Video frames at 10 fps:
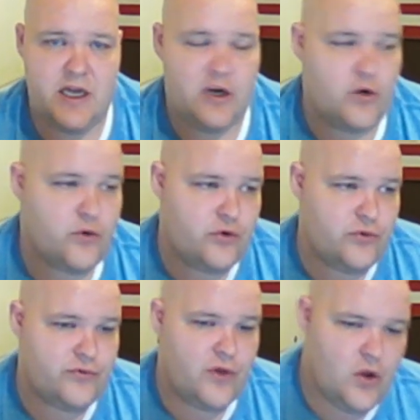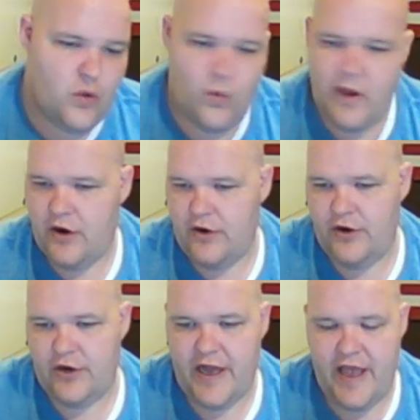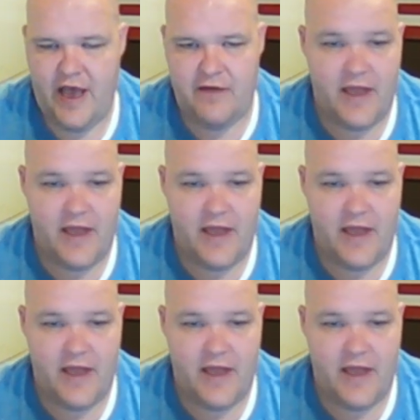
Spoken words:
and a groove where you're going to have